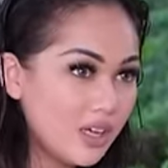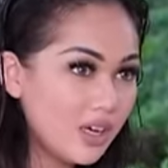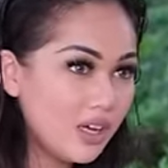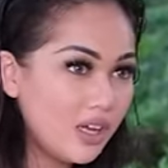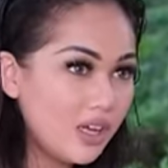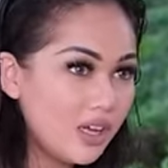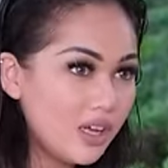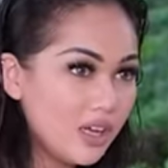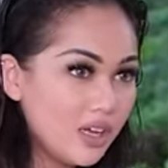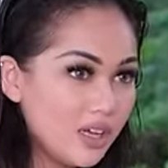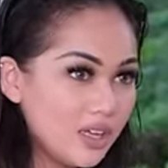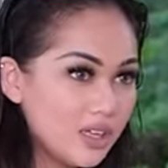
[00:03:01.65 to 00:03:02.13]

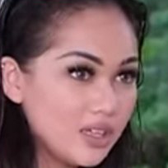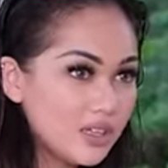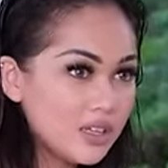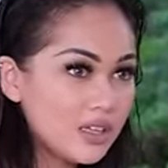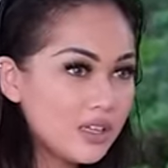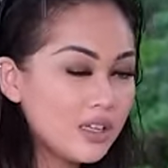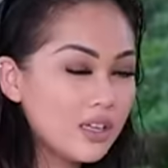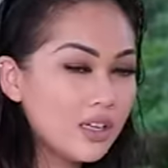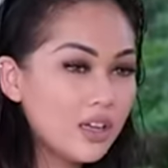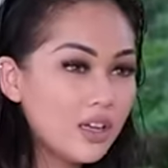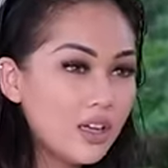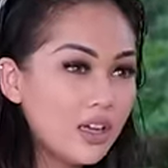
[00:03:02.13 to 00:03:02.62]

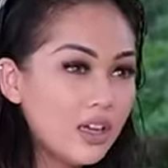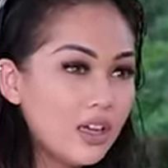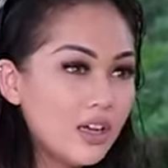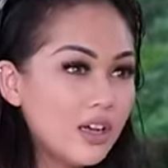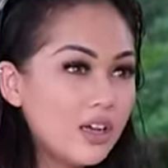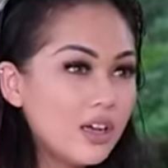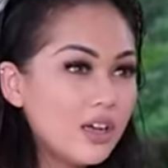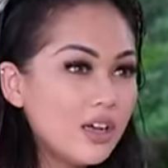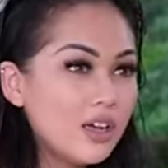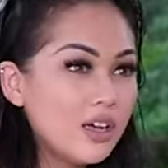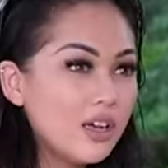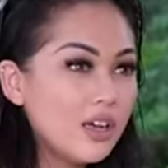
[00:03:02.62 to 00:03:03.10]

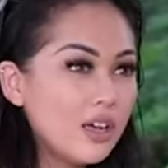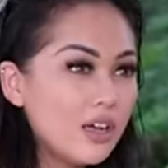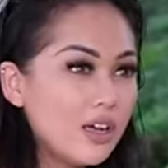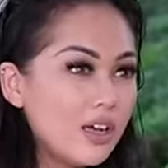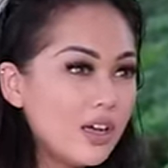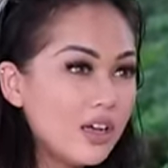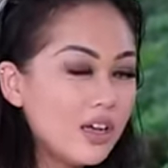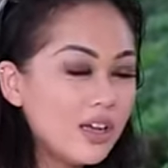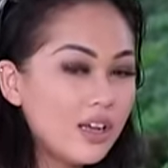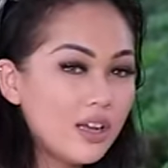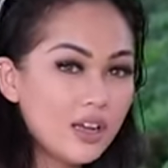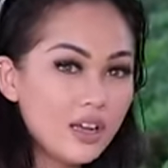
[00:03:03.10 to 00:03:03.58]

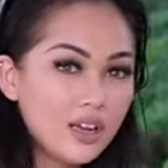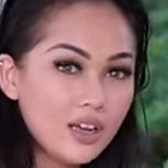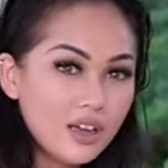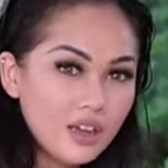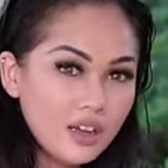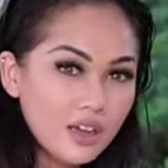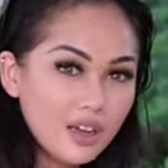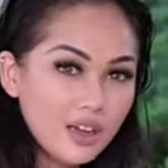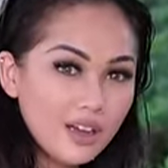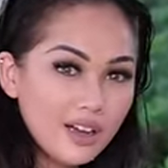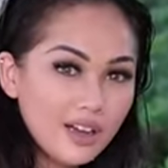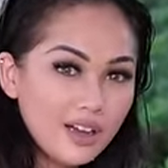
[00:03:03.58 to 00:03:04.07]

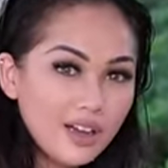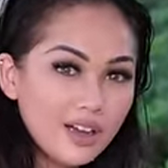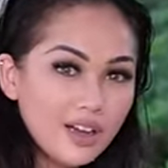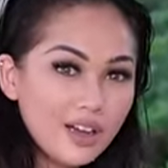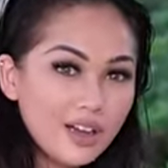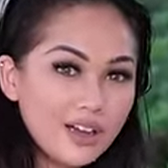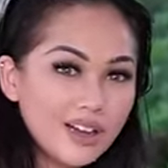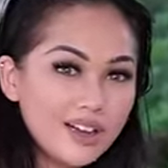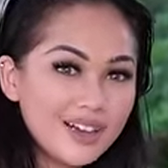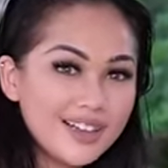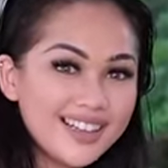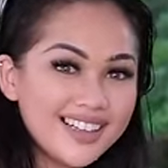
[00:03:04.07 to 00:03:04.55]

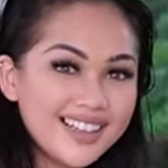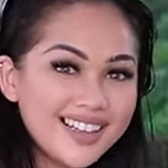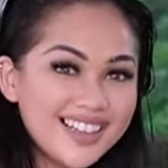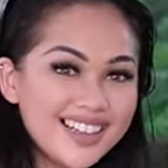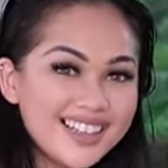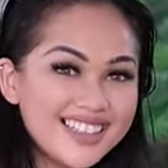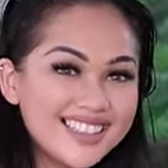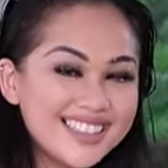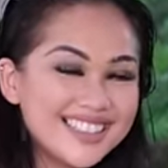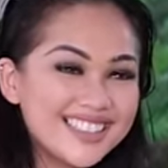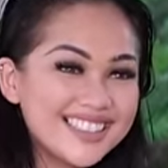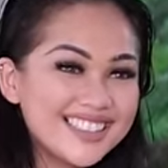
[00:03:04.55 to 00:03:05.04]

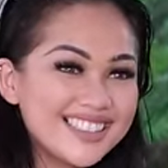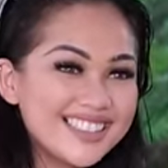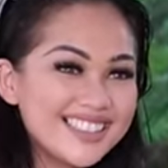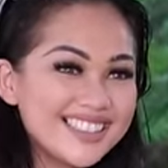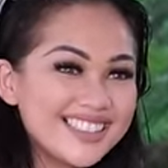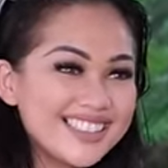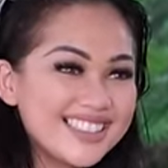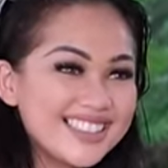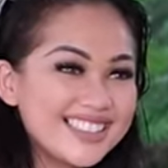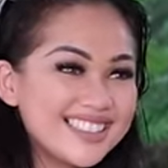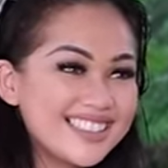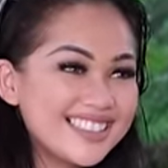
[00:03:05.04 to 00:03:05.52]

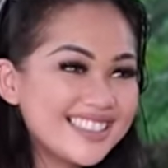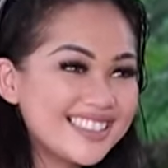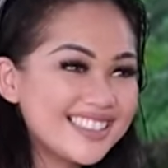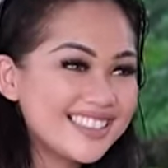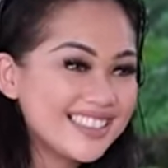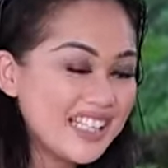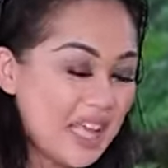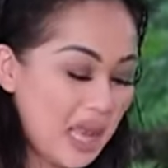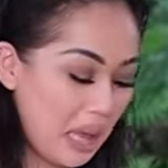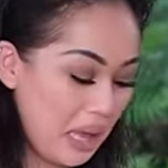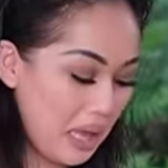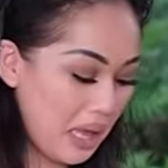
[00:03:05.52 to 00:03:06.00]

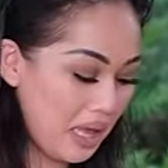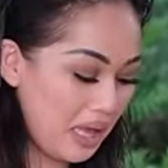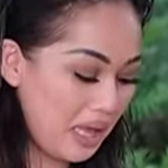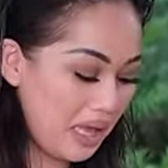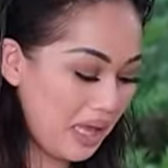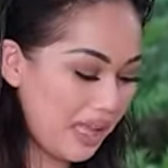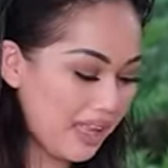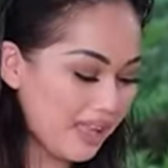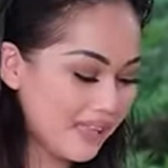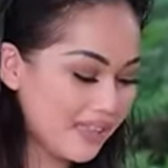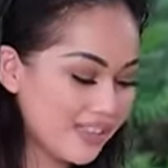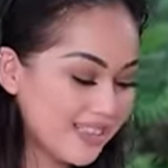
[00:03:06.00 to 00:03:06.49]

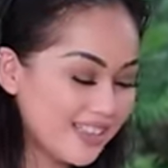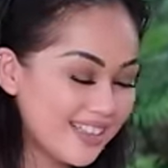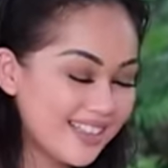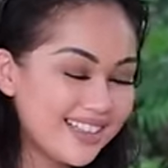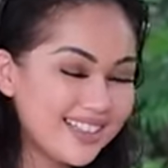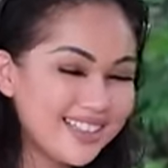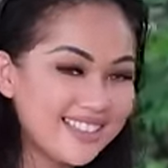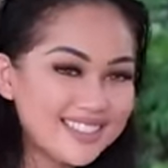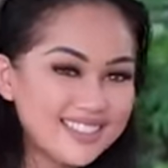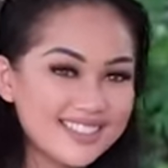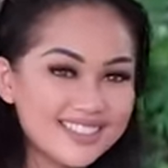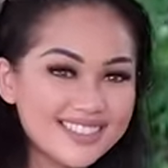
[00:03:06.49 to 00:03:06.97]

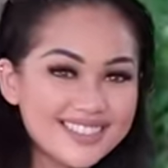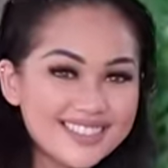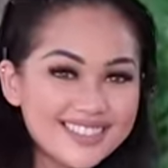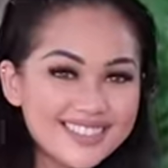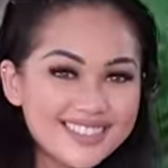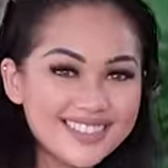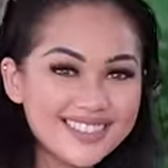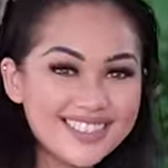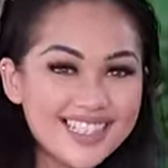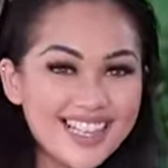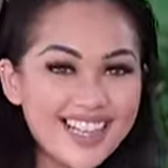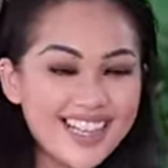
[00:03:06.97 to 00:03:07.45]

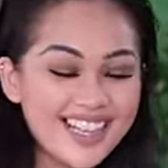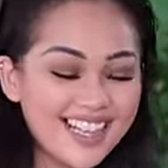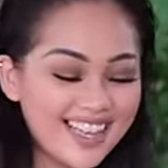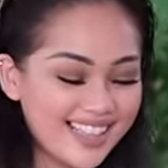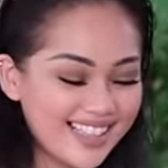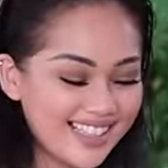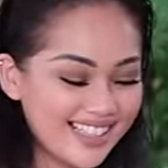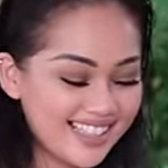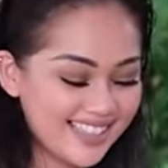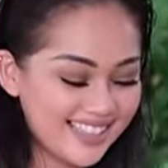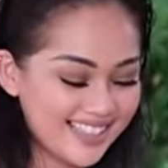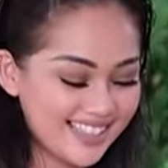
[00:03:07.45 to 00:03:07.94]

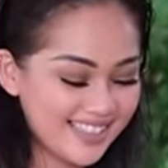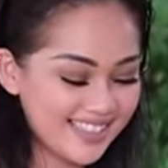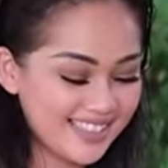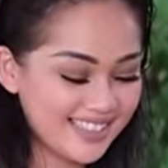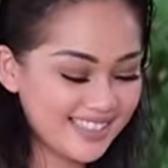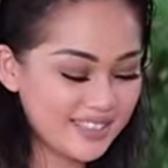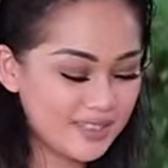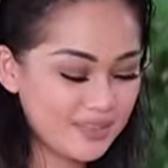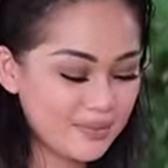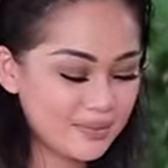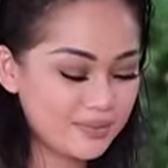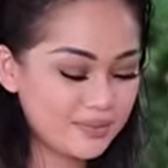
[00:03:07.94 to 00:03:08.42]

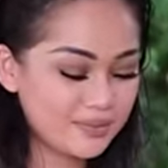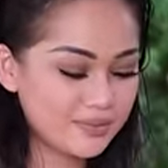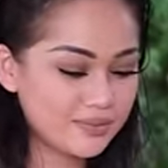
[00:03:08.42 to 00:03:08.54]
(not speaking)